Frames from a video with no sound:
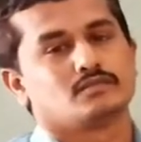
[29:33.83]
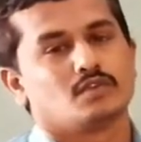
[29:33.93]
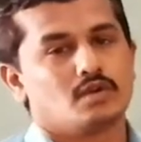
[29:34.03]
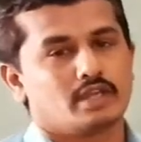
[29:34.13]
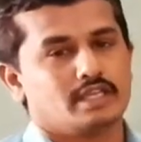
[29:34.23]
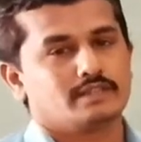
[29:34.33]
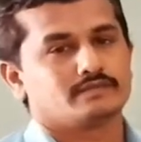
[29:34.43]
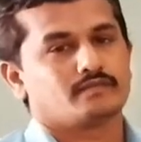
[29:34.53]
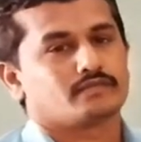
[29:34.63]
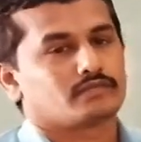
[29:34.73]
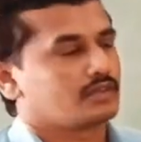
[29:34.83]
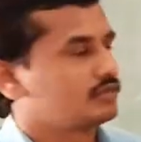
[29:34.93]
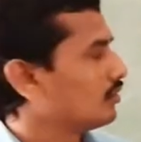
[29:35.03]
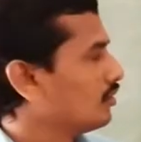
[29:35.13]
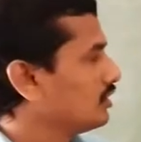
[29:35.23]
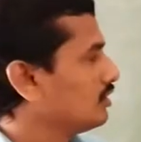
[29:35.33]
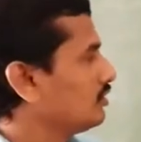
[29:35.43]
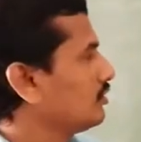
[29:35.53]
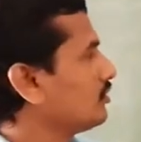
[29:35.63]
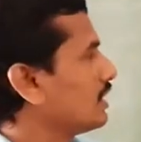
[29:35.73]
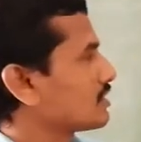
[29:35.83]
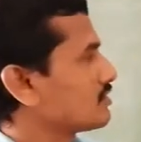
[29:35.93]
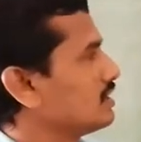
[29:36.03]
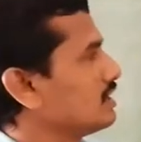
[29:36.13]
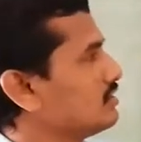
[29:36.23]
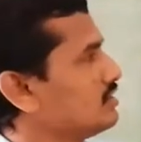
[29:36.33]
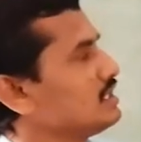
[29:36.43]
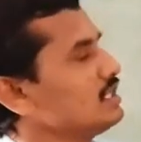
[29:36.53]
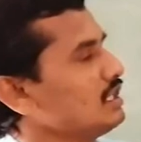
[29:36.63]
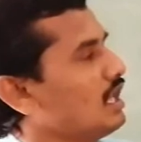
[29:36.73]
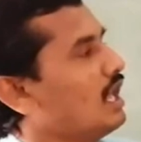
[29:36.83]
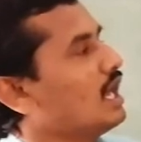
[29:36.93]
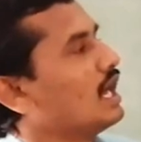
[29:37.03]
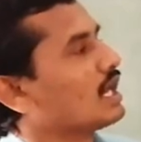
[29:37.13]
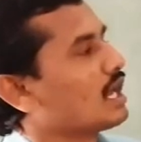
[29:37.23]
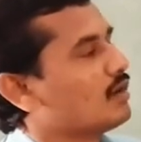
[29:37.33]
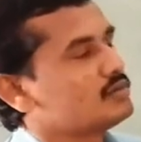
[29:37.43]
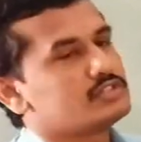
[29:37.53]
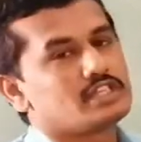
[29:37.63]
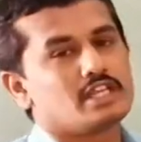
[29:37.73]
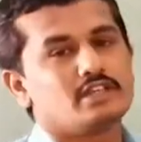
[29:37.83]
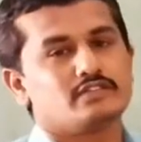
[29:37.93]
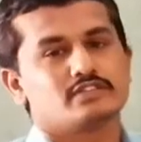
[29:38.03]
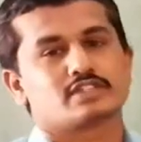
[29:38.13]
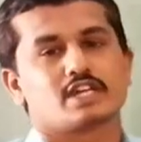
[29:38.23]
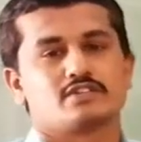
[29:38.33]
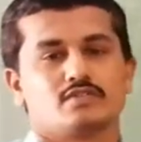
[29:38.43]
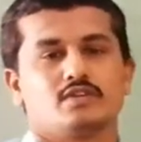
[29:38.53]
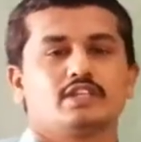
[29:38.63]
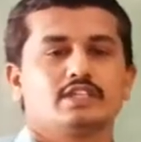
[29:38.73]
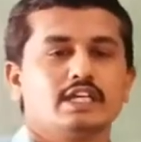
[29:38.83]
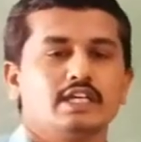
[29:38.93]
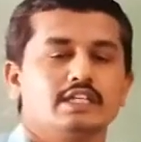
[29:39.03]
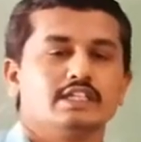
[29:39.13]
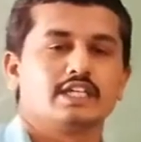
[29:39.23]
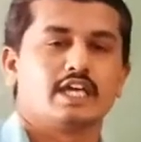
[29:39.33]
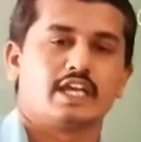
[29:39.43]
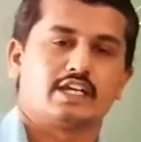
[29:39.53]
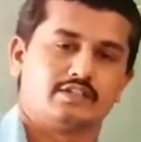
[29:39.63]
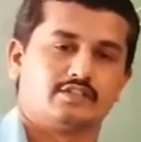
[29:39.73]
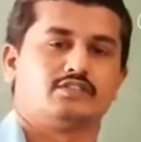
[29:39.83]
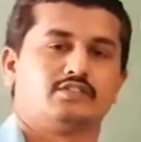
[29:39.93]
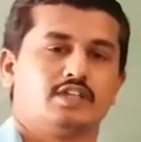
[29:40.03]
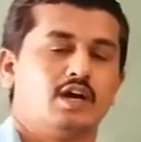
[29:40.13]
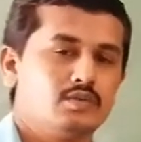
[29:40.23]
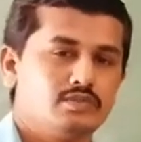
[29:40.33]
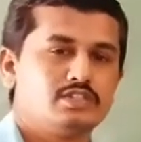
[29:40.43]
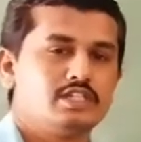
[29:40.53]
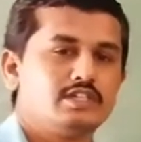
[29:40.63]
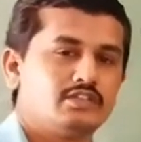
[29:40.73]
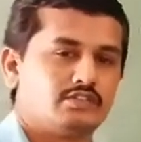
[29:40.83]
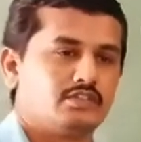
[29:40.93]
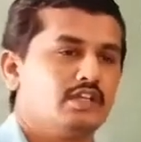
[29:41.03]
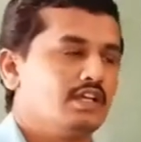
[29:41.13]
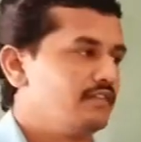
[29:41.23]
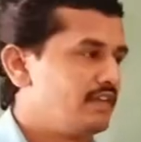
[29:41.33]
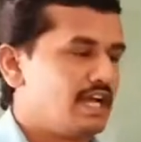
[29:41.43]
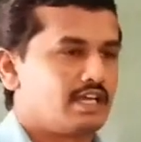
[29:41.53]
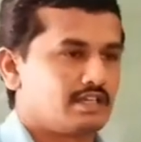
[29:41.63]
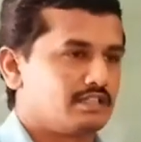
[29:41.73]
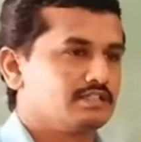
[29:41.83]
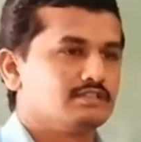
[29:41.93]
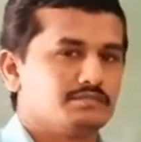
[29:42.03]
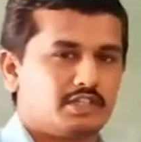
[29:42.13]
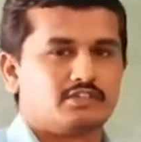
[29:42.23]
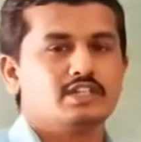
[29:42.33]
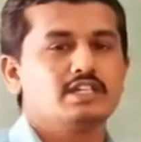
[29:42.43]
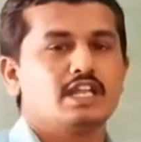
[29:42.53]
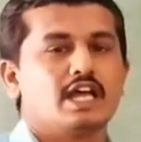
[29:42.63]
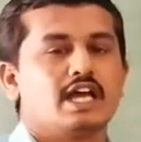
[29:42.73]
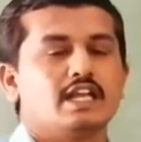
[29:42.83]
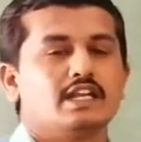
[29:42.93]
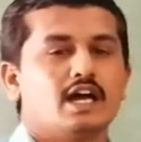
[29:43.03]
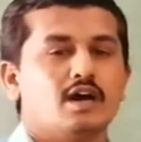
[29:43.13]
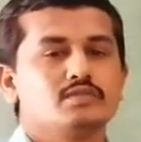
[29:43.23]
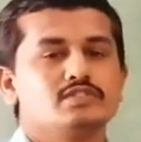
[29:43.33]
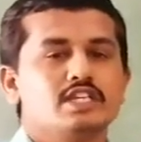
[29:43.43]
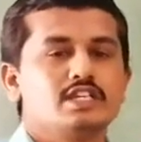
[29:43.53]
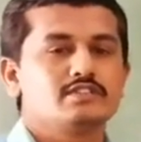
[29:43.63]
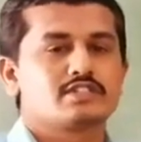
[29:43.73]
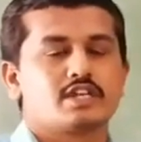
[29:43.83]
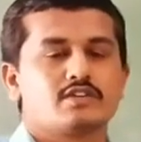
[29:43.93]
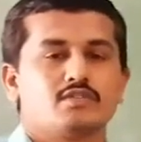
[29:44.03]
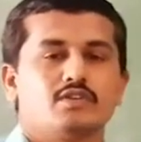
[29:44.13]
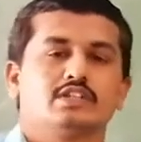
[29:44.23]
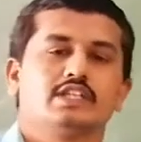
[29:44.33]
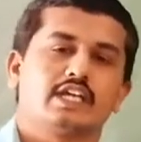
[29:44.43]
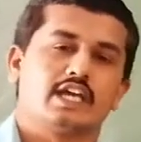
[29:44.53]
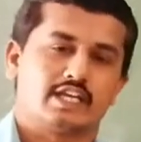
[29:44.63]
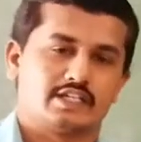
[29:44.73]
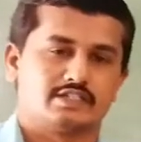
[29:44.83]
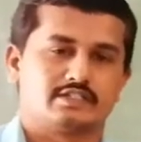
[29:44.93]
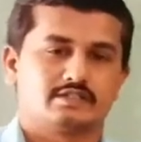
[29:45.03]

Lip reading: Okay. So, this is actually gene and how genes is controlling the characters, how genes were present and how gene is controlling the character.